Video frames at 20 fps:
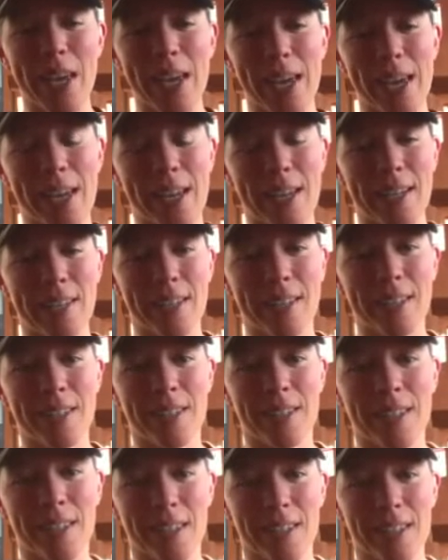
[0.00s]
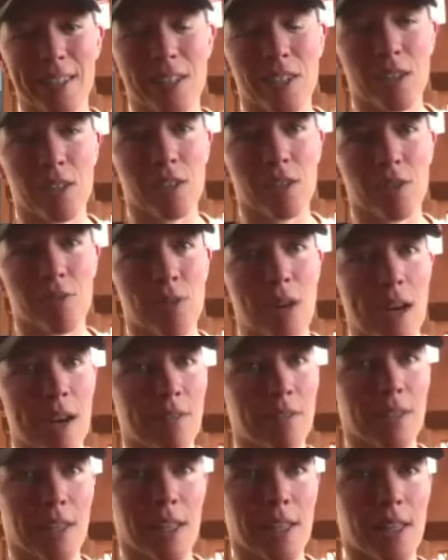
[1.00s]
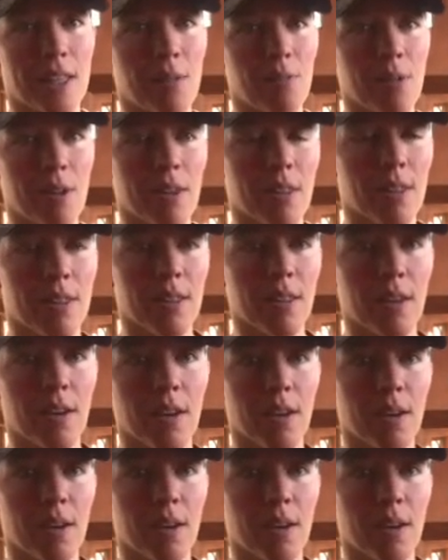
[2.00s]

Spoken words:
and just around lately with